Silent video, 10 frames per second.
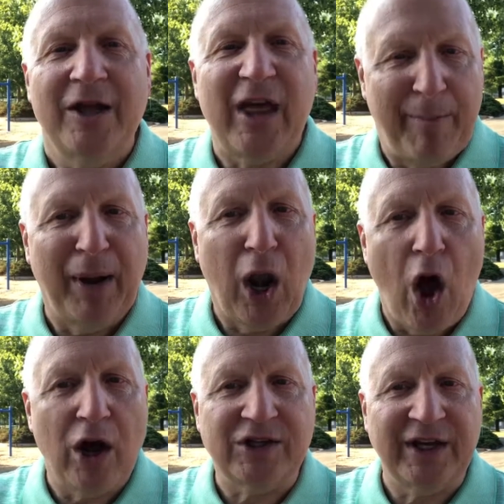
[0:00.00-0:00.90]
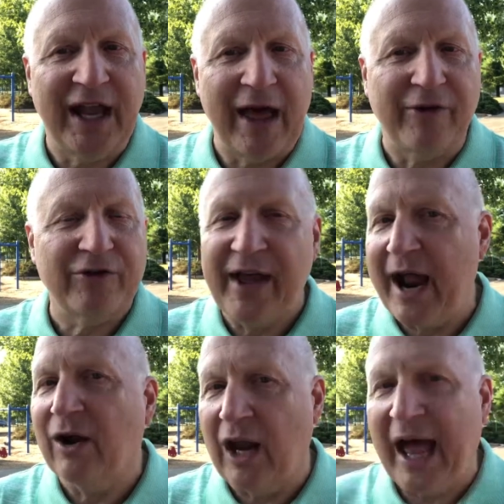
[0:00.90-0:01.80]
They belong together.
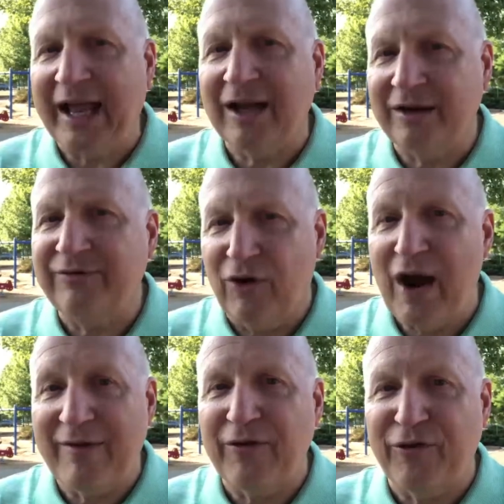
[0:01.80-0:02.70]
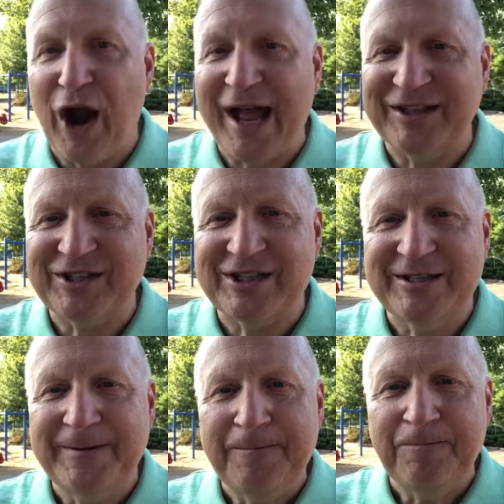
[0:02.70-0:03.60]
They are like forever friends.